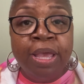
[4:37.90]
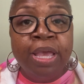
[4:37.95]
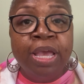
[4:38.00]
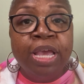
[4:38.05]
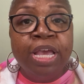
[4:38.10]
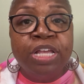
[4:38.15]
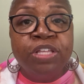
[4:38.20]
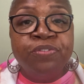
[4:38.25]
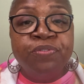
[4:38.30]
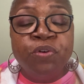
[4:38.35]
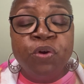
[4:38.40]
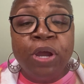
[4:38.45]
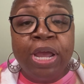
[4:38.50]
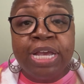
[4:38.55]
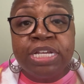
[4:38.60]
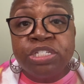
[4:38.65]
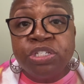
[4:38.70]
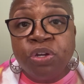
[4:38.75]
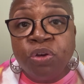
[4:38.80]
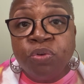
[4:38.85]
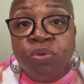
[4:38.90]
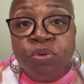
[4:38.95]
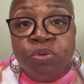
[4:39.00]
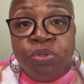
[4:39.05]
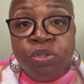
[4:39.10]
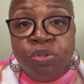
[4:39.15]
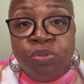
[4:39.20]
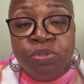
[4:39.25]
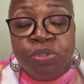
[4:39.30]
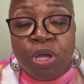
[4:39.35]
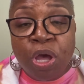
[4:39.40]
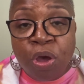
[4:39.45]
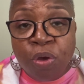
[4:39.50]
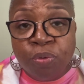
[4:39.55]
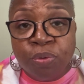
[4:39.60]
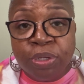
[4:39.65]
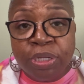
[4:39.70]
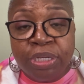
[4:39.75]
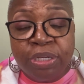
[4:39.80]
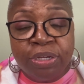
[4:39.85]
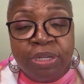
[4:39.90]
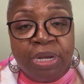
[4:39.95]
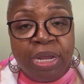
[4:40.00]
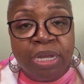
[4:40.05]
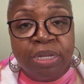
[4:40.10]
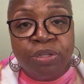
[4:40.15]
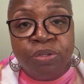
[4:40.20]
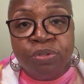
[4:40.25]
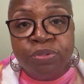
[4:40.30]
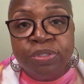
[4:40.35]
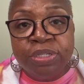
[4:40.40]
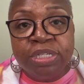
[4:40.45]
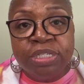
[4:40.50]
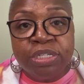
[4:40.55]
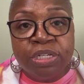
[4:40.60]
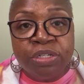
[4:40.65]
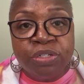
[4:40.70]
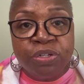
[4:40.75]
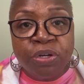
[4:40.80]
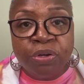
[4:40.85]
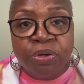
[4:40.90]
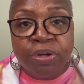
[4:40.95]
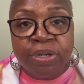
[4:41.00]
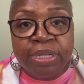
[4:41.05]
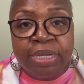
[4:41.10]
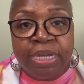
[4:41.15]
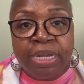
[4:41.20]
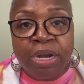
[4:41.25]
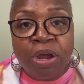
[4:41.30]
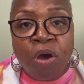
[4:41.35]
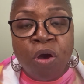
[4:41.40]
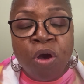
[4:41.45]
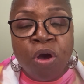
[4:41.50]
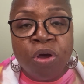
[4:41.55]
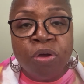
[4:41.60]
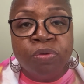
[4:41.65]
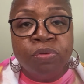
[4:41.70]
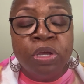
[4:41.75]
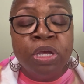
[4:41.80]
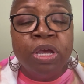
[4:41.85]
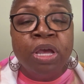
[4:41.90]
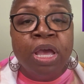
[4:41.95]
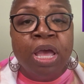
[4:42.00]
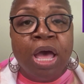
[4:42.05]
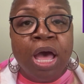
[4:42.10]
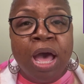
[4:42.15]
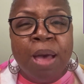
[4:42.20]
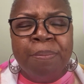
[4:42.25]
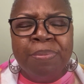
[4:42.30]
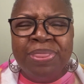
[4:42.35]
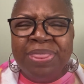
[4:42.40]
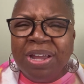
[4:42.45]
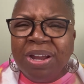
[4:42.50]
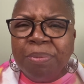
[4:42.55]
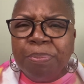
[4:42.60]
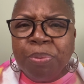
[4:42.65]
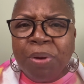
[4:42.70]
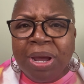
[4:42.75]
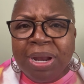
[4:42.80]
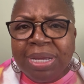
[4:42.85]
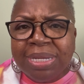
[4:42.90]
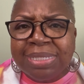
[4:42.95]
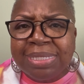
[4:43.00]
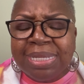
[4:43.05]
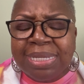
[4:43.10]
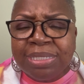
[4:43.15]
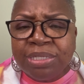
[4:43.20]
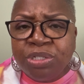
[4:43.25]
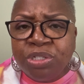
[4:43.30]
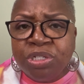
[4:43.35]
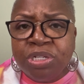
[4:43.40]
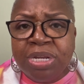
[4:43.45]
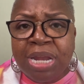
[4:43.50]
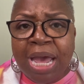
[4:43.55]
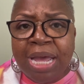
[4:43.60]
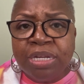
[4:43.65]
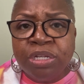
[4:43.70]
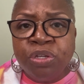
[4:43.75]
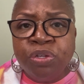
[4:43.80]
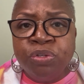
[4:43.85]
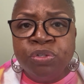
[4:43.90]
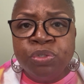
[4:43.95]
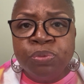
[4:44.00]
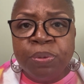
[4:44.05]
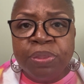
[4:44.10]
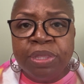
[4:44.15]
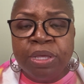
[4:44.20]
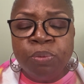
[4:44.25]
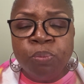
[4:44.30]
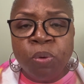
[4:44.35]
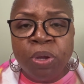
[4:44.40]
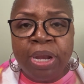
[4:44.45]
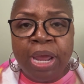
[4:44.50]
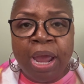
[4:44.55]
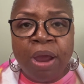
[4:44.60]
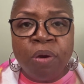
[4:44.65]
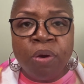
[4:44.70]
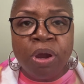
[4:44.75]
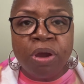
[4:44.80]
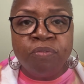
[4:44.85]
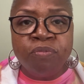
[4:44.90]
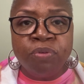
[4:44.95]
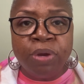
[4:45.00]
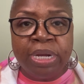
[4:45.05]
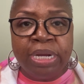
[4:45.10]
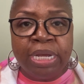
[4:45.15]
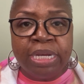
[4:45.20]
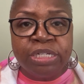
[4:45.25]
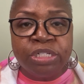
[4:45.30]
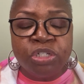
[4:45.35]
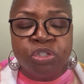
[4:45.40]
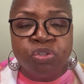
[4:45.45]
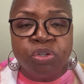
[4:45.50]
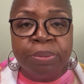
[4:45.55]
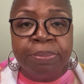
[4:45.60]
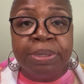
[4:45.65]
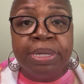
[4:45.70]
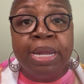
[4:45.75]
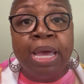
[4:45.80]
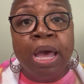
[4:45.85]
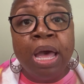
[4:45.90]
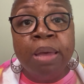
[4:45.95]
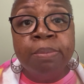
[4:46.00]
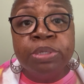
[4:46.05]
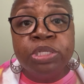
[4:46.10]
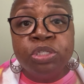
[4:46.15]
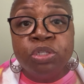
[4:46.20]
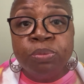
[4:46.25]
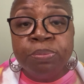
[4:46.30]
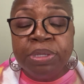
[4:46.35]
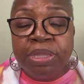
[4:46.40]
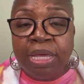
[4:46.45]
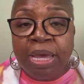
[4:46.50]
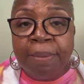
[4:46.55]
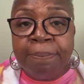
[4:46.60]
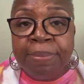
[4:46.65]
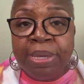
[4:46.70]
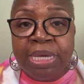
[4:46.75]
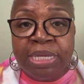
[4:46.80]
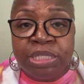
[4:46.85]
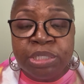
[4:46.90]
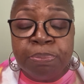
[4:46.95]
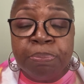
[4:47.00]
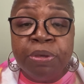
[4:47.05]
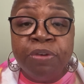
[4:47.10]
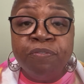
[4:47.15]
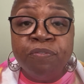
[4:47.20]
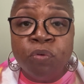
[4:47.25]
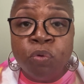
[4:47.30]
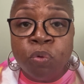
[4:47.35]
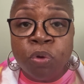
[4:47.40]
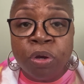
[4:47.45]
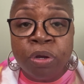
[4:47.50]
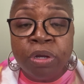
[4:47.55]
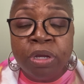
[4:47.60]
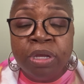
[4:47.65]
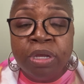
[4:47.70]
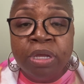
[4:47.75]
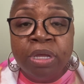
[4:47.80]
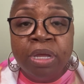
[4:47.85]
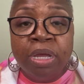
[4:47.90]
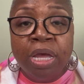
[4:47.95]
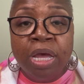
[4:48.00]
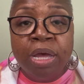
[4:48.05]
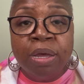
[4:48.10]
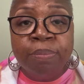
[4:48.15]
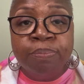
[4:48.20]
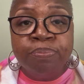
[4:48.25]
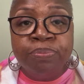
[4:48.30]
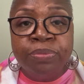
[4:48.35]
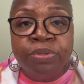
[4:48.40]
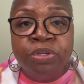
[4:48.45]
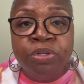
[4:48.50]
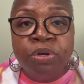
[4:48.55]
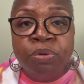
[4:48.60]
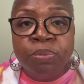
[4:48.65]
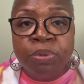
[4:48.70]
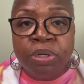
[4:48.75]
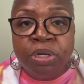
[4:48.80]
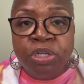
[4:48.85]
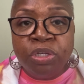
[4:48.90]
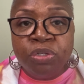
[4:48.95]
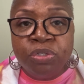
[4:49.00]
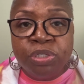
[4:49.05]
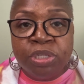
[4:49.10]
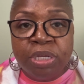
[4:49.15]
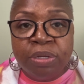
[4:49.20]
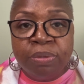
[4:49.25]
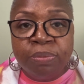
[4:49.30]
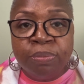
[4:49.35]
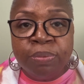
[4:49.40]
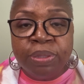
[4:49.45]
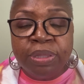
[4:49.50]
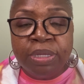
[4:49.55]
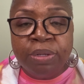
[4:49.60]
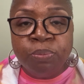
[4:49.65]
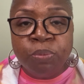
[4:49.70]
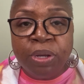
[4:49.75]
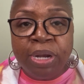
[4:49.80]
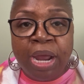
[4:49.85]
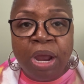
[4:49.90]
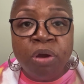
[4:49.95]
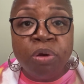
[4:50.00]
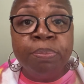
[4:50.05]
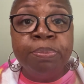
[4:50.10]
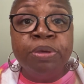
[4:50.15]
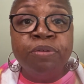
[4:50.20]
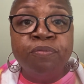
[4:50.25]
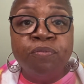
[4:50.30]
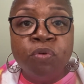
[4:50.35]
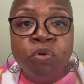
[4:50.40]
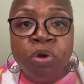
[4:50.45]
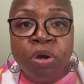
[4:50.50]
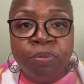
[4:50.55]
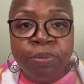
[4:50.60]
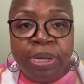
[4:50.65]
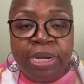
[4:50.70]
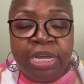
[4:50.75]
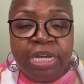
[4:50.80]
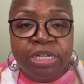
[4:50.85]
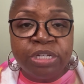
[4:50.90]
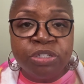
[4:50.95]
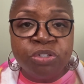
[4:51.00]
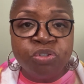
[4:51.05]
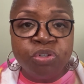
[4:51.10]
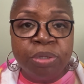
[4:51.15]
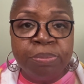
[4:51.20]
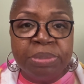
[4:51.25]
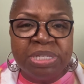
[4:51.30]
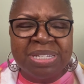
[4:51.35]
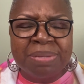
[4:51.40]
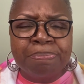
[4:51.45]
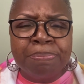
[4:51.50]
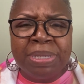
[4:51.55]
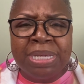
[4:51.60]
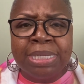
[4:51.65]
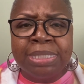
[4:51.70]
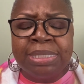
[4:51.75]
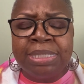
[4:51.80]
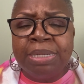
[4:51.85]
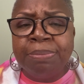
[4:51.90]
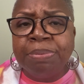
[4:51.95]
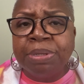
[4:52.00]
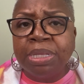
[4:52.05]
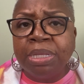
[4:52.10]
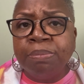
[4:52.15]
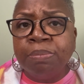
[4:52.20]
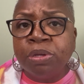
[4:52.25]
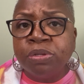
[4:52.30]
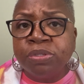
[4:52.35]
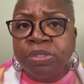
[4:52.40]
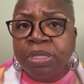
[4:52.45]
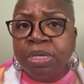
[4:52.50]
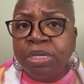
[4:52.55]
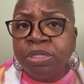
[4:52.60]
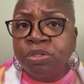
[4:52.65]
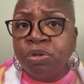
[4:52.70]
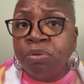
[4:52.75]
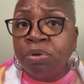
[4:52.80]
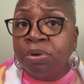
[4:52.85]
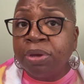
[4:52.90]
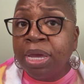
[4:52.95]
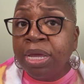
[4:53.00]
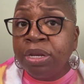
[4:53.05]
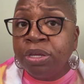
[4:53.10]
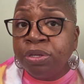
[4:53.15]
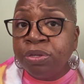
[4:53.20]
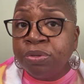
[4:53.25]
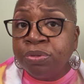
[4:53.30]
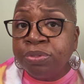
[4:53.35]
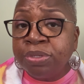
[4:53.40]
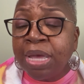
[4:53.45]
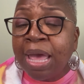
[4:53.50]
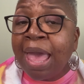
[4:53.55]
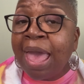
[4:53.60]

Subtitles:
It's for external use only. Cannot use this internally at all. Their product says to not use within 1 hour of radiation treatment. Now, I'm assuming that means before. You don't want to use it within 1 hour before radiation treatments, because typically most things are okay to use